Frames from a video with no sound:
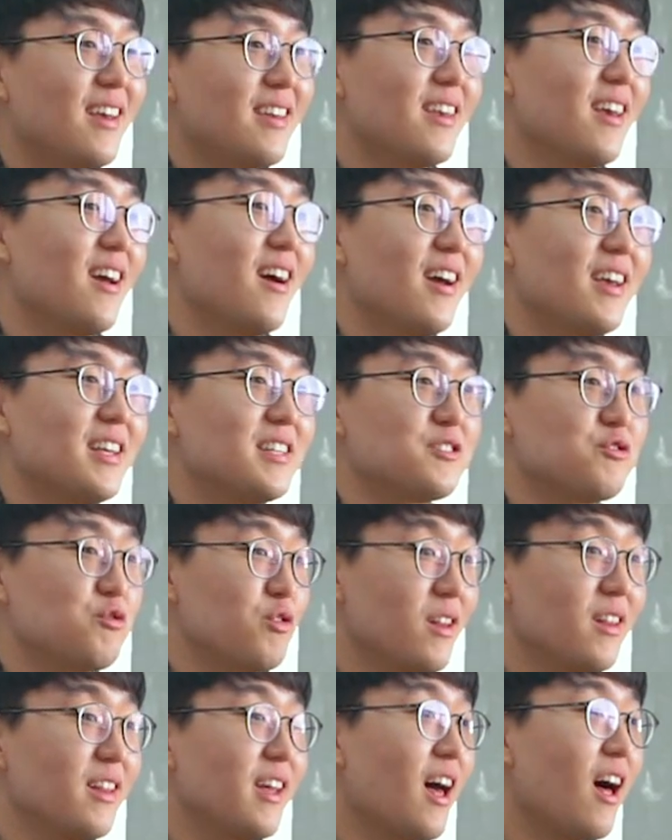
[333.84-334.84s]
Yeah, it's
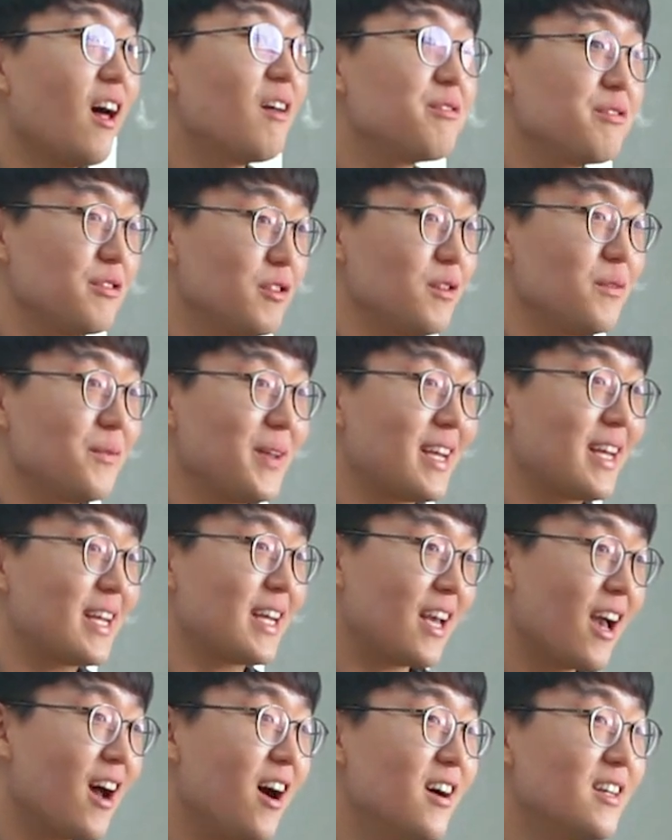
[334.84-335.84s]
really helpful
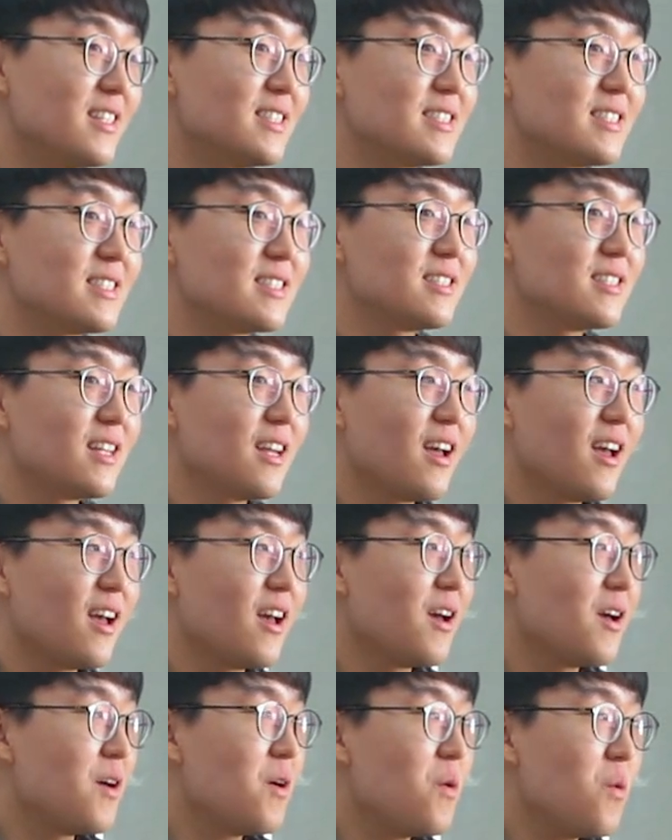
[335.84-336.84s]
because
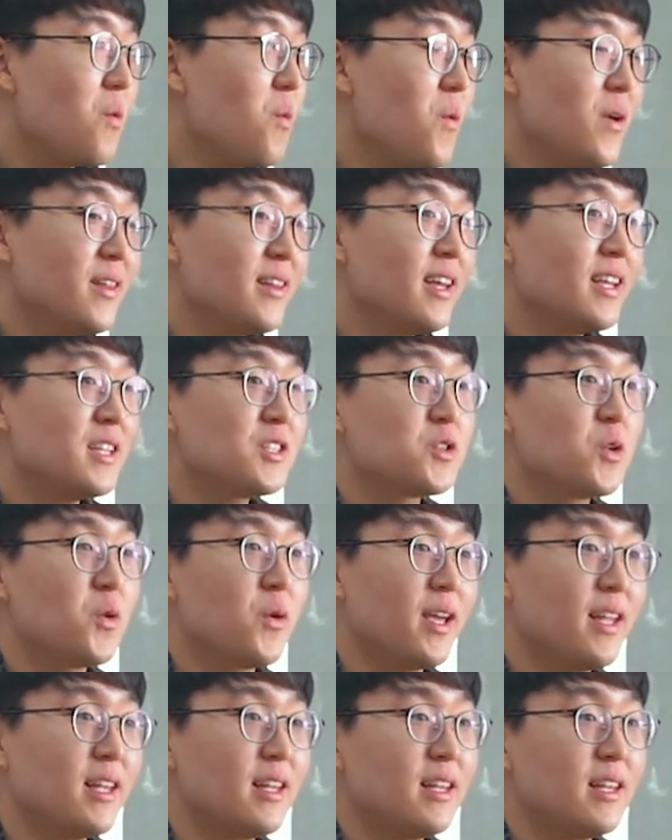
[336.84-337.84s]
when I
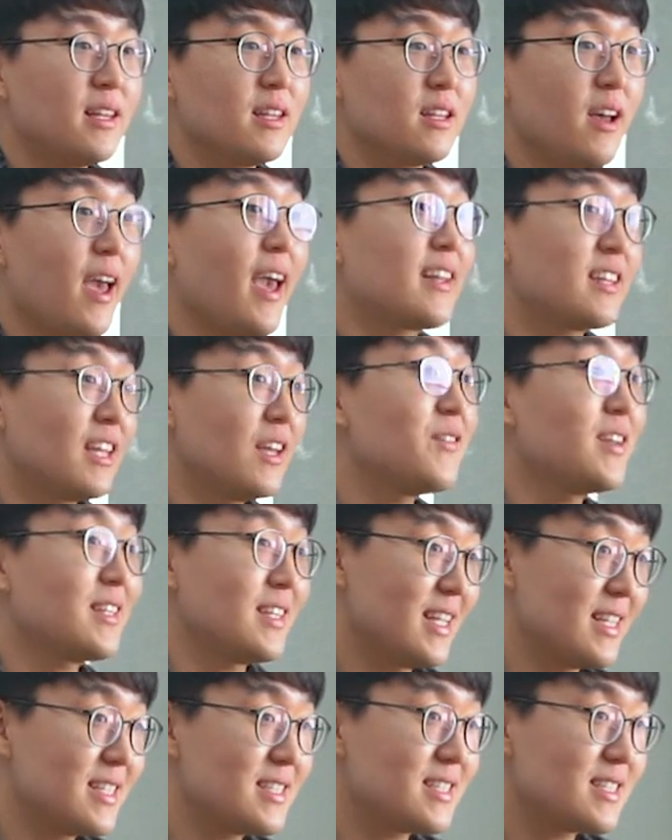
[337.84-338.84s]
join the
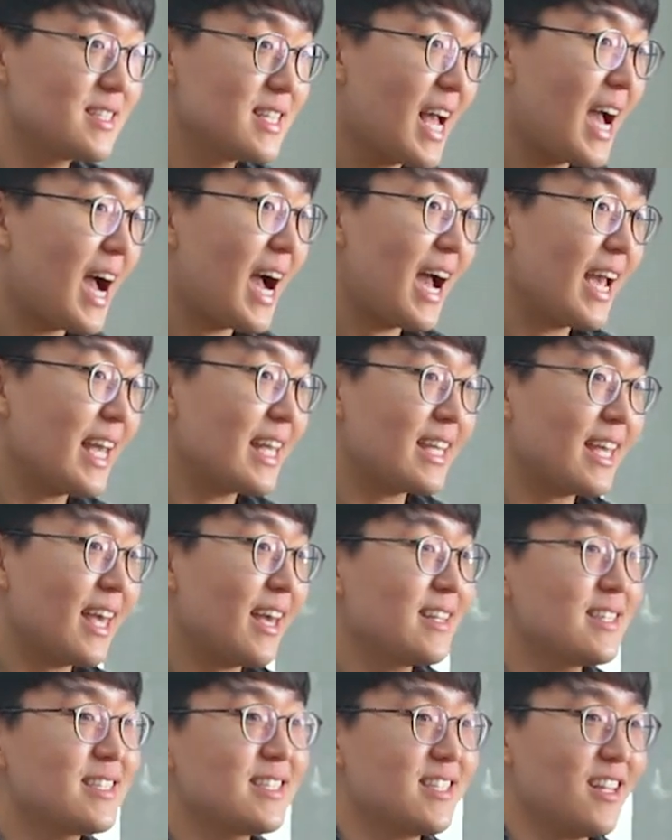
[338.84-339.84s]
activities, I
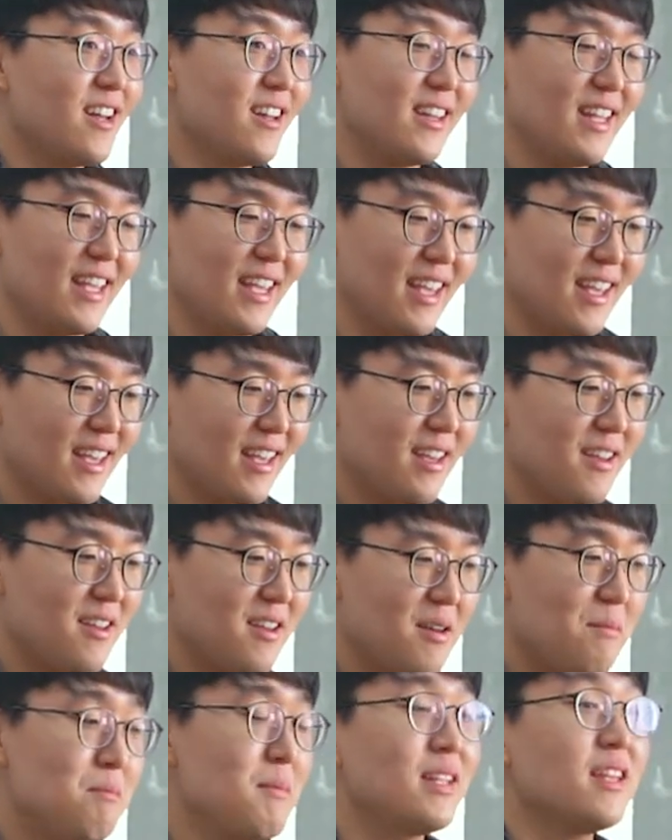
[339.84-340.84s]
can study
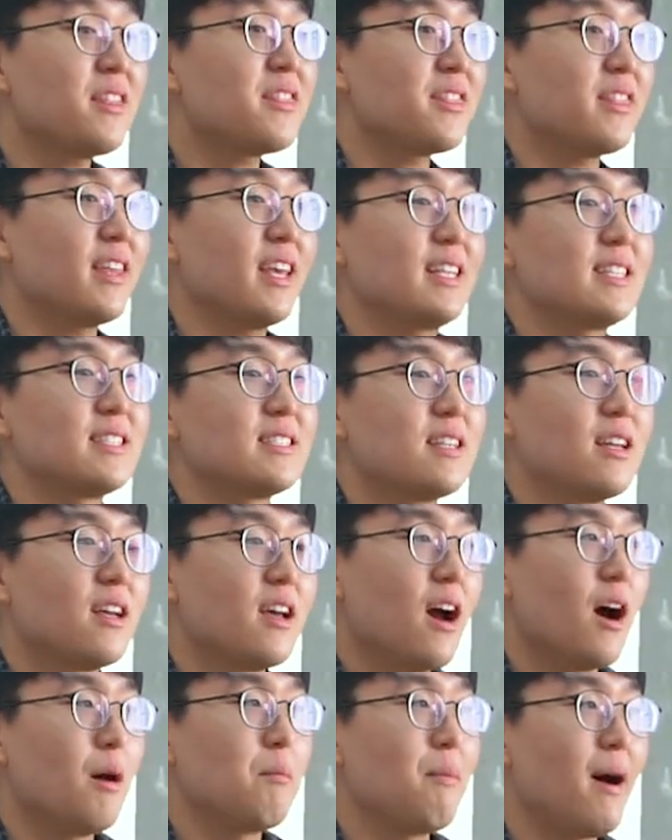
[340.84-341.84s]
many things
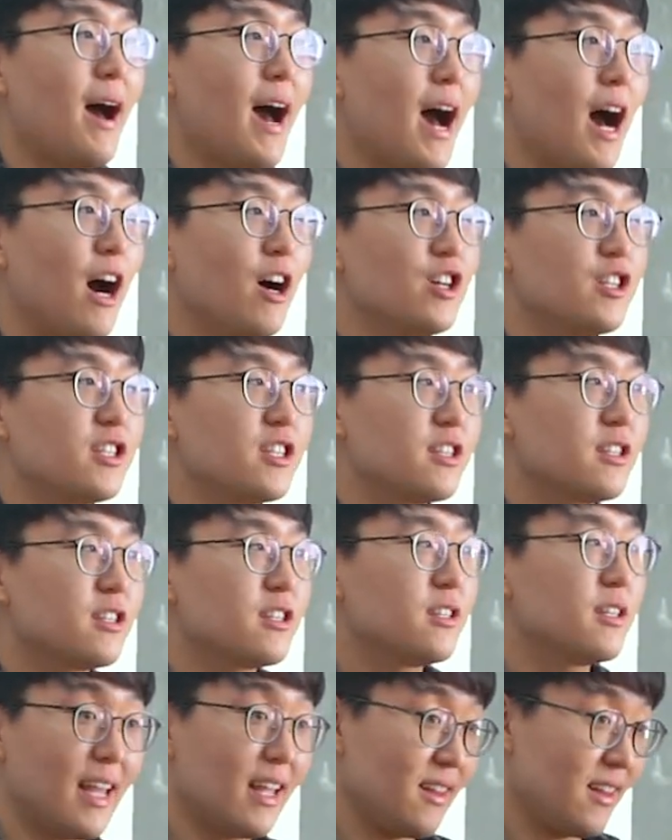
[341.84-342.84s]
about
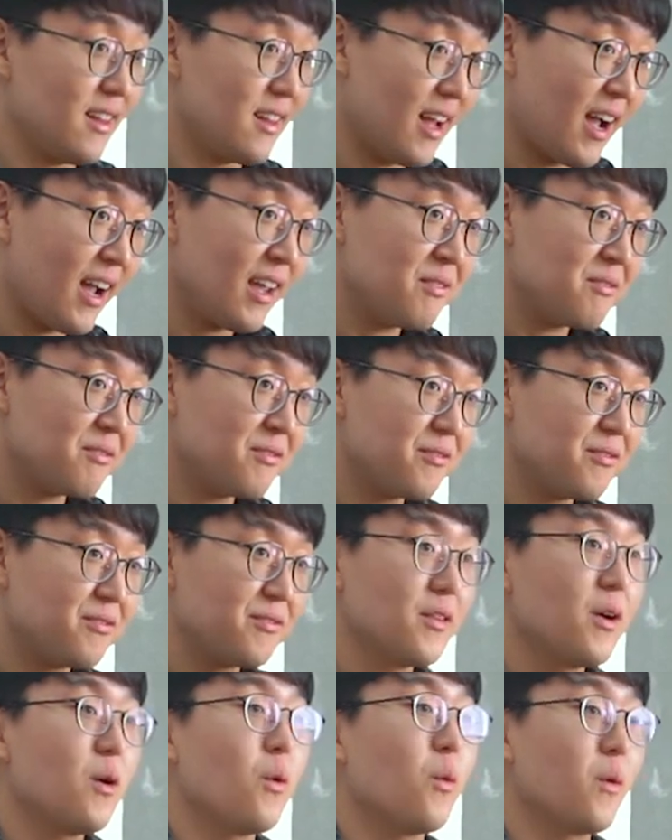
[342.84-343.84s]
daily life
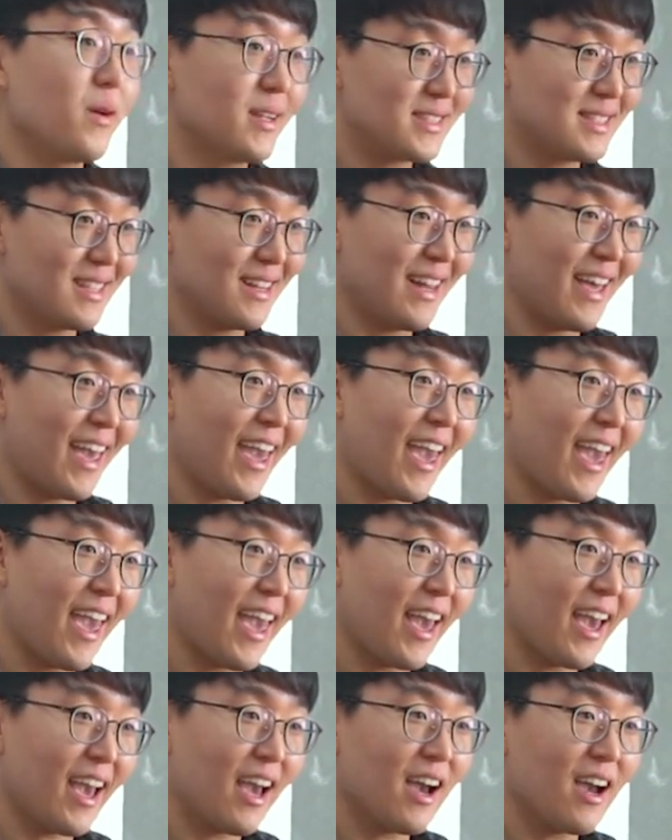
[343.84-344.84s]
or
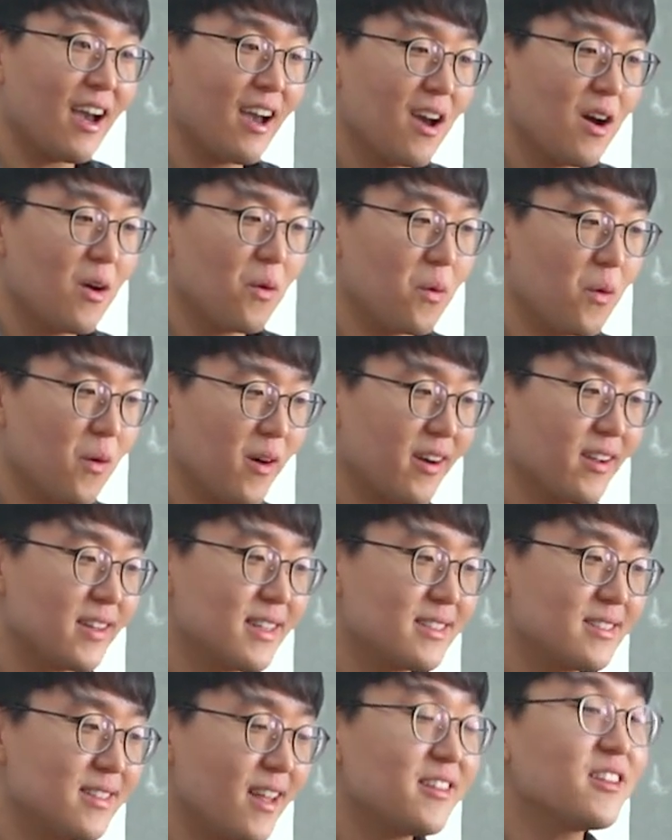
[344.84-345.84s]
slang or
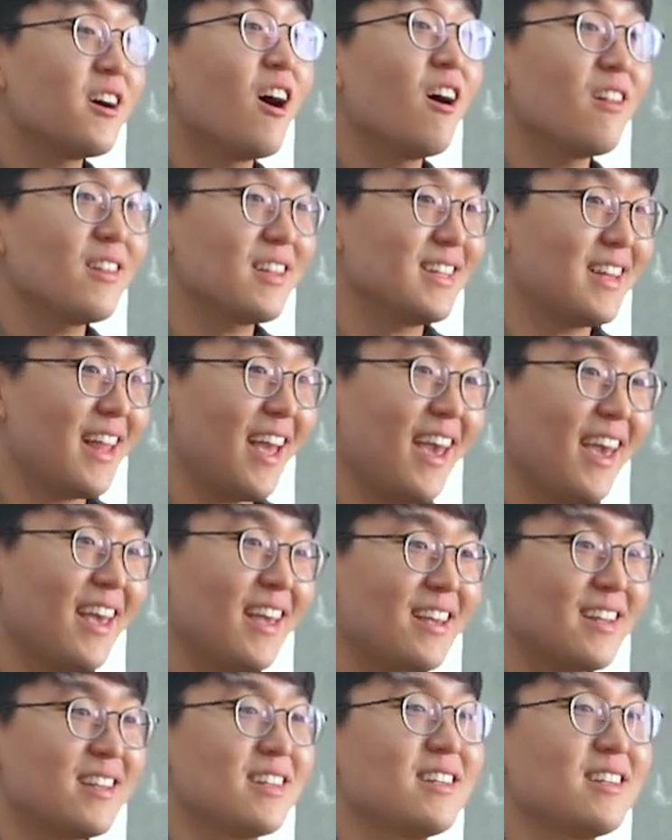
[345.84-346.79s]
that holiday.